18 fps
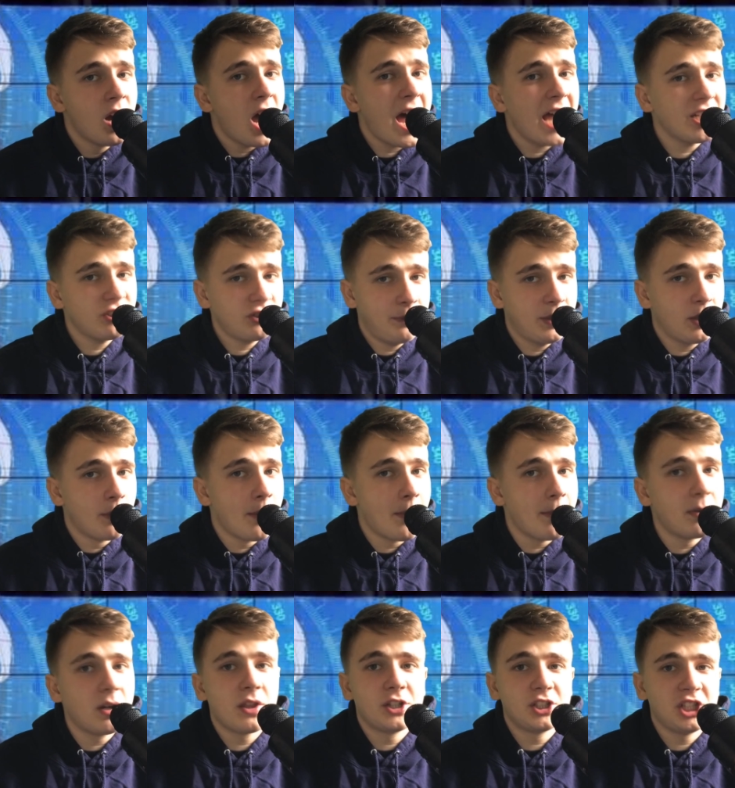and become a
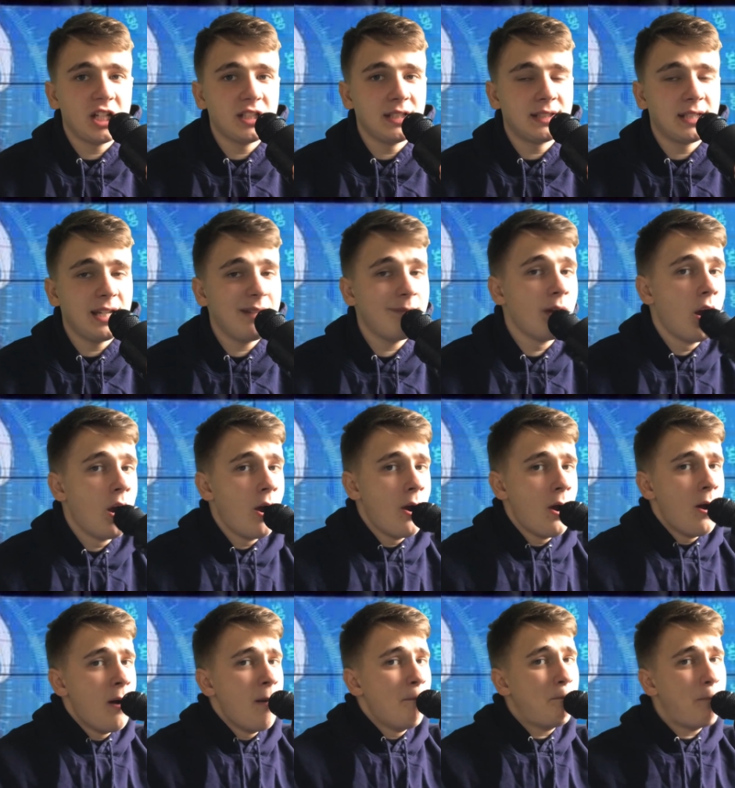member of the JD team.
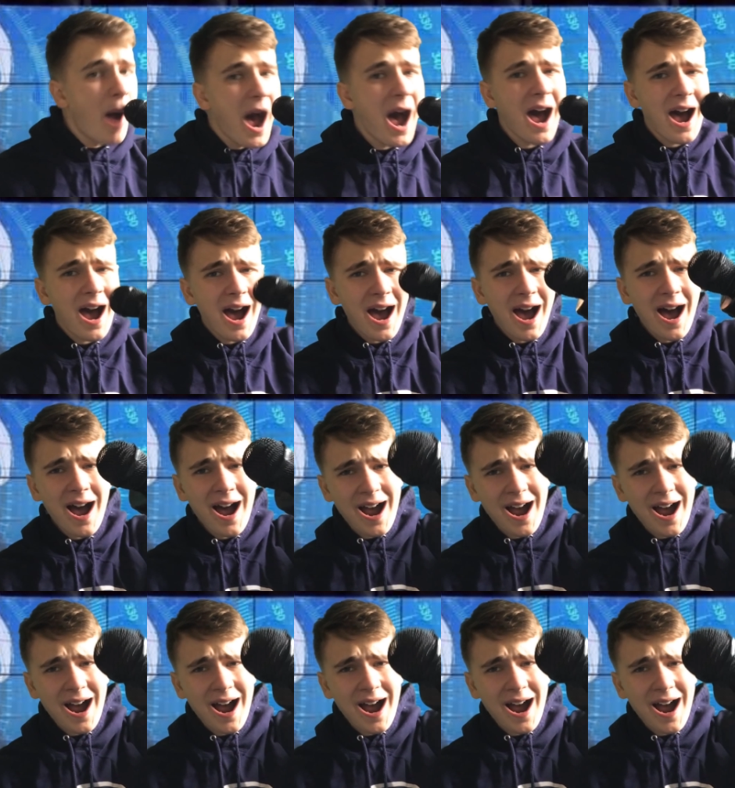Bye!